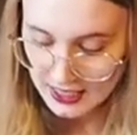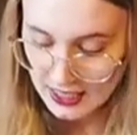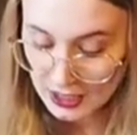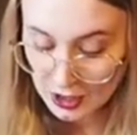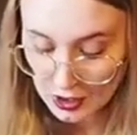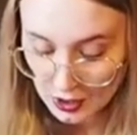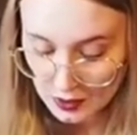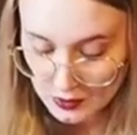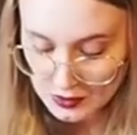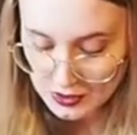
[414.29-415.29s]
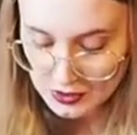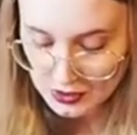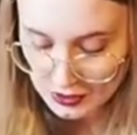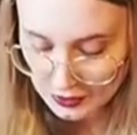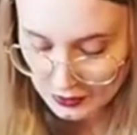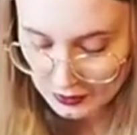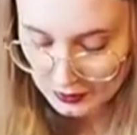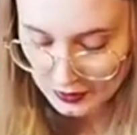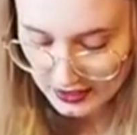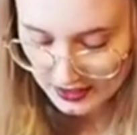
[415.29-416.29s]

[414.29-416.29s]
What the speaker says: It goes to